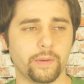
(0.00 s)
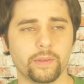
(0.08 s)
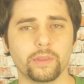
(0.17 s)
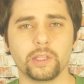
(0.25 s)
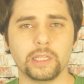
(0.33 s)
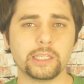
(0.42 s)

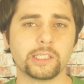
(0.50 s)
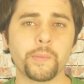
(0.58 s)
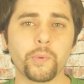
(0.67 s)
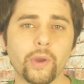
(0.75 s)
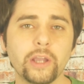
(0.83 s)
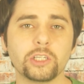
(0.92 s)
these
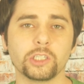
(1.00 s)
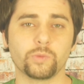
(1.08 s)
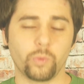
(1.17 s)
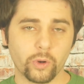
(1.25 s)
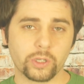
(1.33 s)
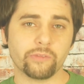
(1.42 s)
separations
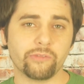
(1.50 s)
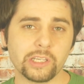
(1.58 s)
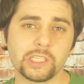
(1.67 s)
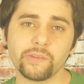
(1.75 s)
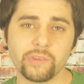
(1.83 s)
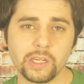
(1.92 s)
were
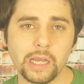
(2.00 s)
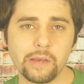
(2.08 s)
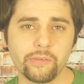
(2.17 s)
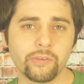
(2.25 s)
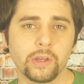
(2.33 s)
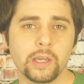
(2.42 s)
divisive
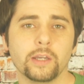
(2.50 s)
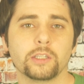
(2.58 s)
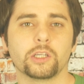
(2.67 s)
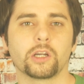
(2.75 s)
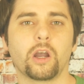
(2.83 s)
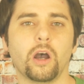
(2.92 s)
enough
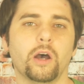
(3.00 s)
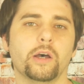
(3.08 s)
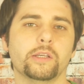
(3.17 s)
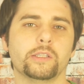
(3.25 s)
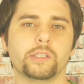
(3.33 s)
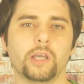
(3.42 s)
to
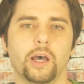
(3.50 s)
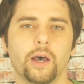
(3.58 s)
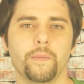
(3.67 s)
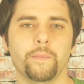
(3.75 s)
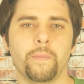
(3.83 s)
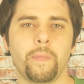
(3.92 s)
cause
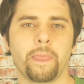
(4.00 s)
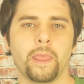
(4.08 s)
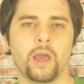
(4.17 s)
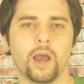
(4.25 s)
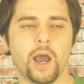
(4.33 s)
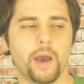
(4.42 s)

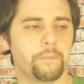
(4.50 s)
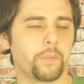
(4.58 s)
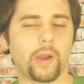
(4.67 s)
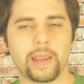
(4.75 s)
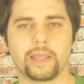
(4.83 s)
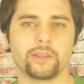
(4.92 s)
a
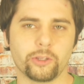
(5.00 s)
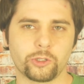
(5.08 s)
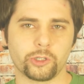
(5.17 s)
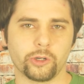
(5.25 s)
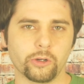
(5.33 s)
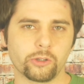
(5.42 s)
break in the
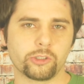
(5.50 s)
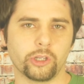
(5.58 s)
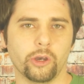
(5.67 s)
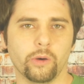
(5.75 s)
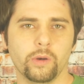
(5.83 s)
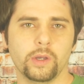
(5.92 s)
church.
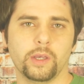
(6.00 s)
So